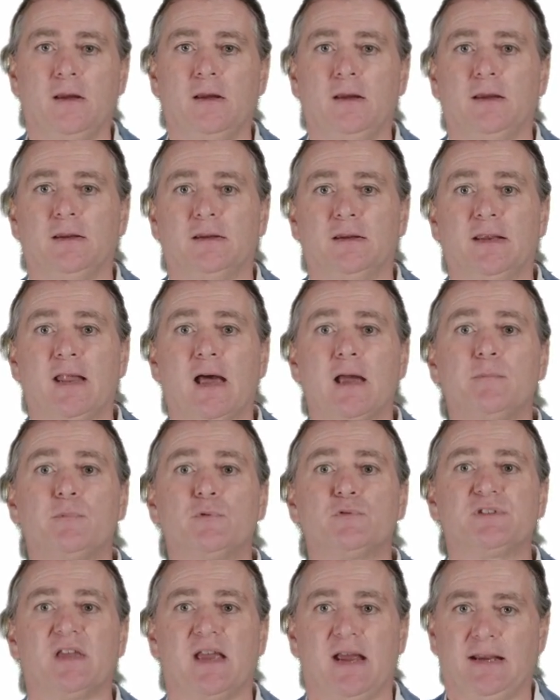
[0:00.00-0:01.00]
It
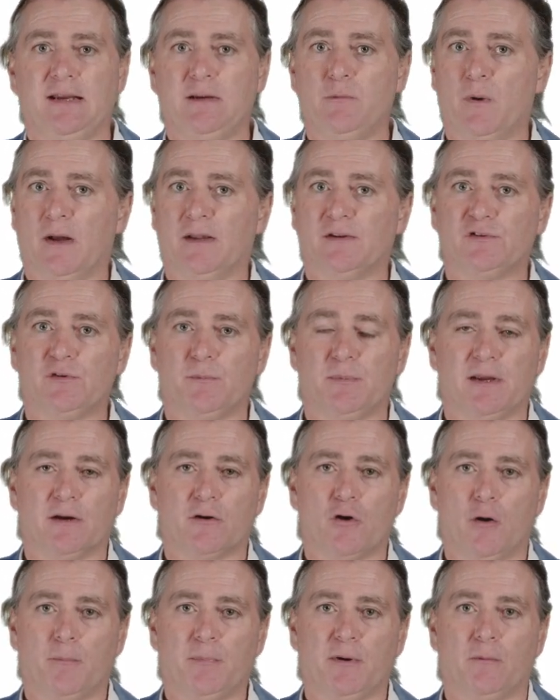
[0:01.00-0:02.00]
enables anyone to be a
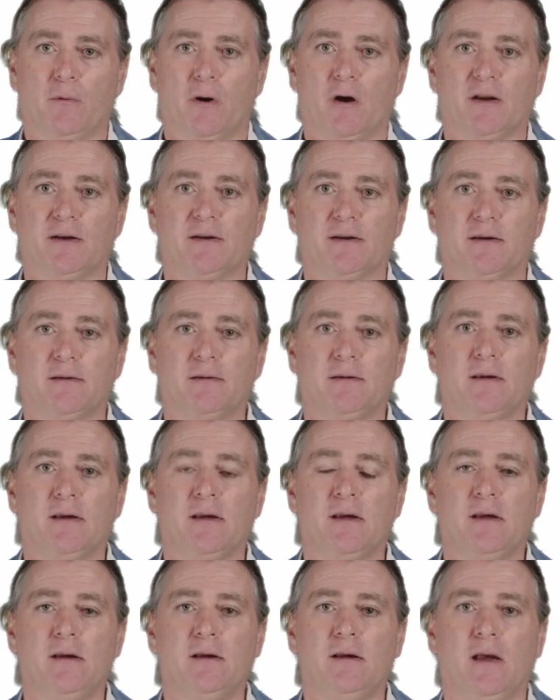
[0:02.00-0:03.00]
copywriter
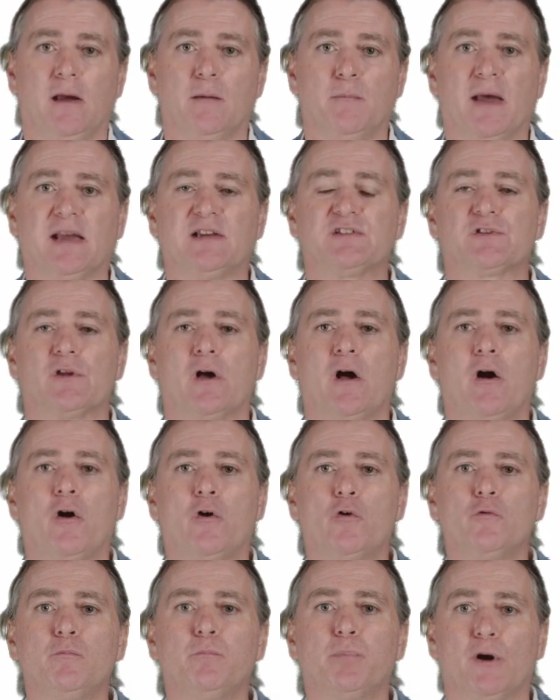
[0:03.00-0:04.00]
and makes the
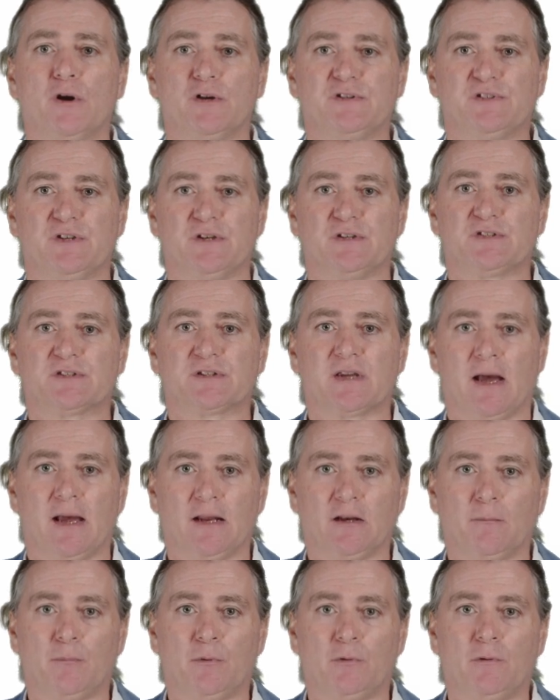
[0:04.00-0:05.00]
whole process
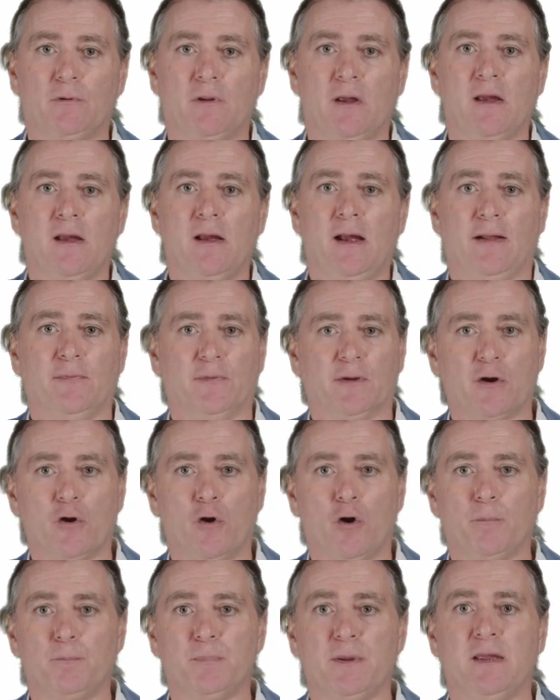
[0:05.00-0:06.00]
scalable and the
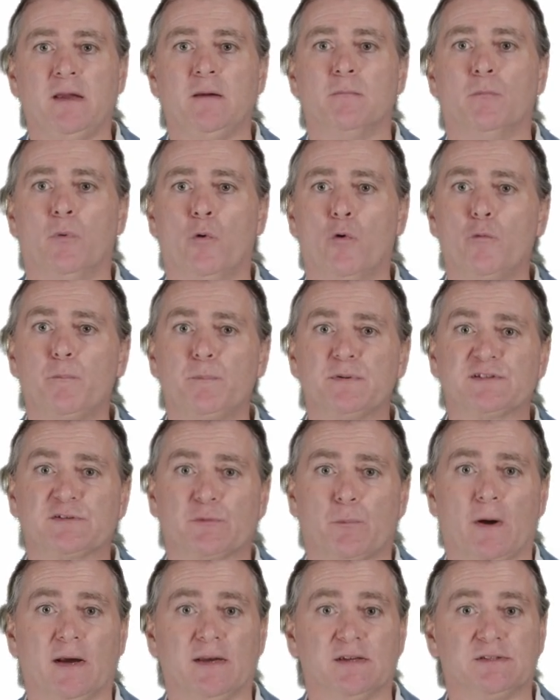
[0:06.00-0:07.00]
copy more
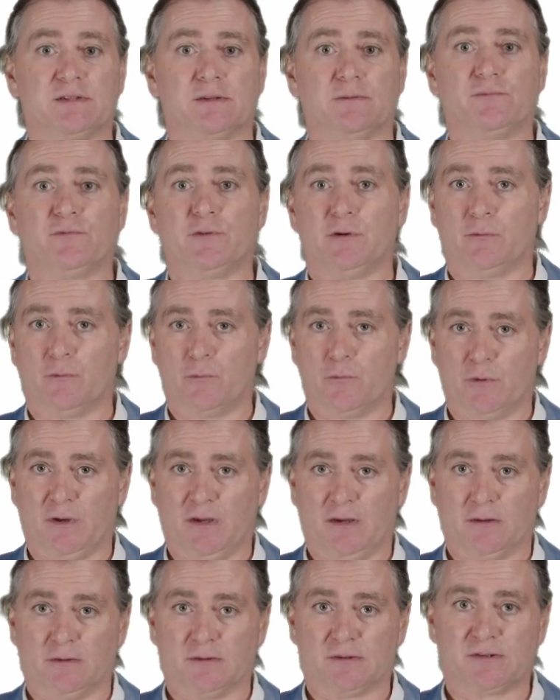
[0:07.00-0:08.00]
persuasive for your
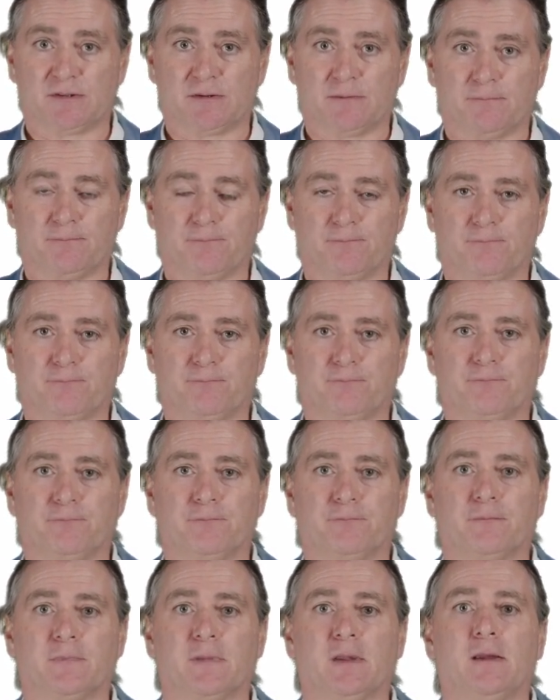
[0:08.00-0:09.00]
audience.
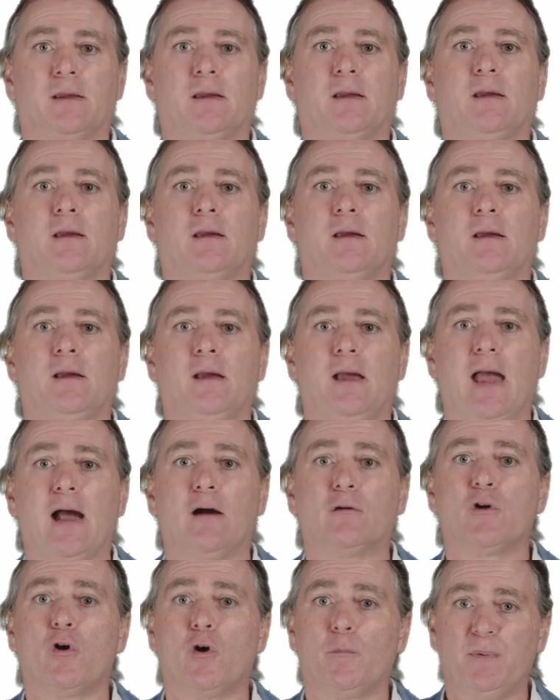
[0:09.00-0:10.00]
Our
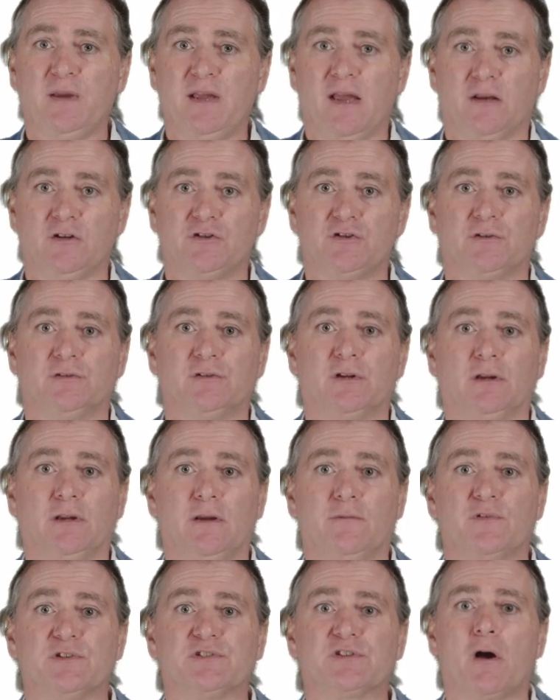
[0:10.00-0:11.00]
copy engine
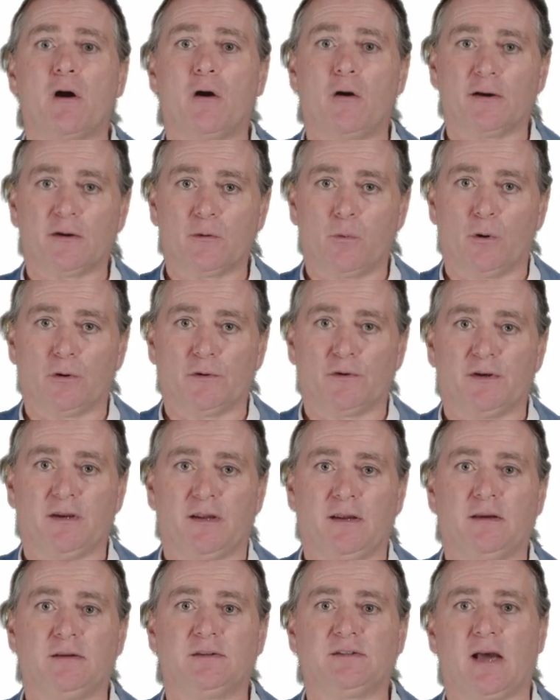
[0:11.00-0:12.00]
delivers
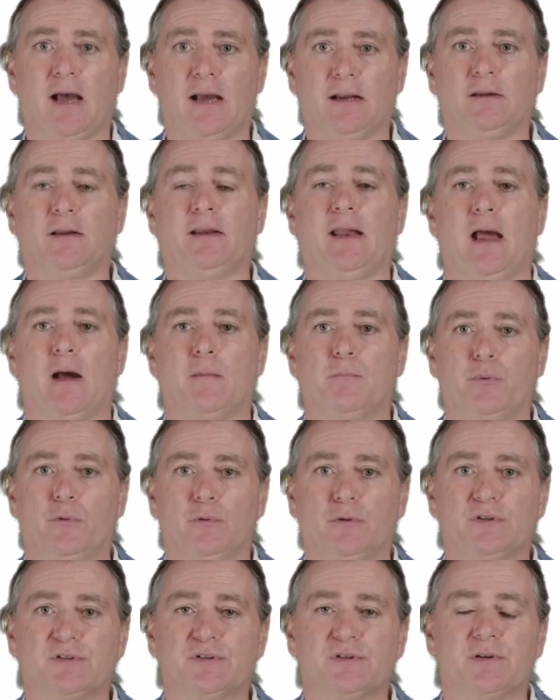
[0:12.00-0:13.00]
high-quality, tailored
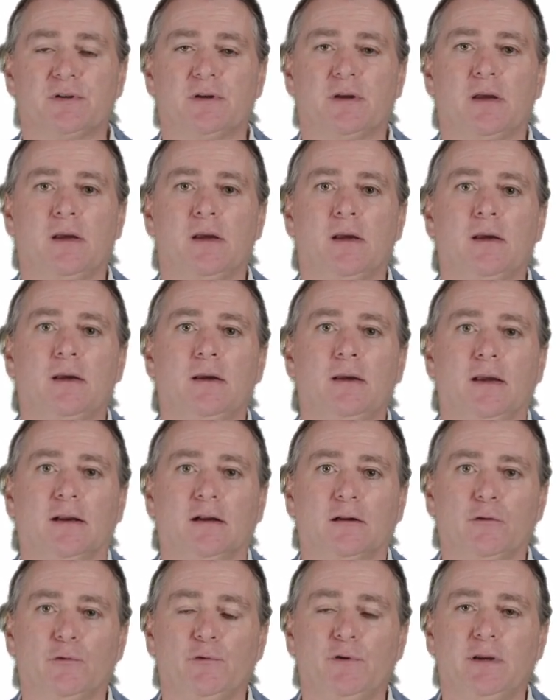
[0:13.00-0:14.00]
outputs,
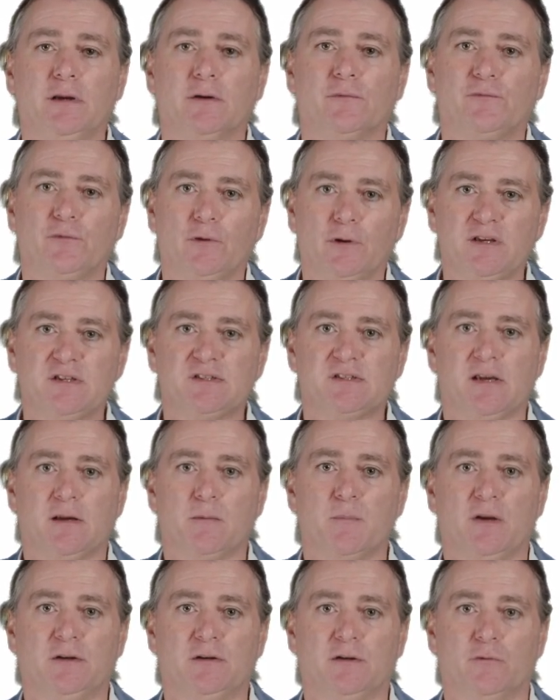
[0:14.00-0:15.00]
including a fully
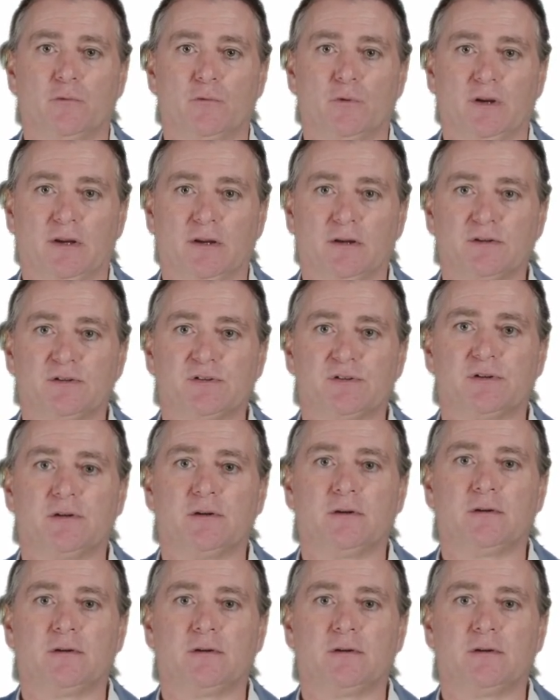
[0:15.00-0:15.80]
segmented audience,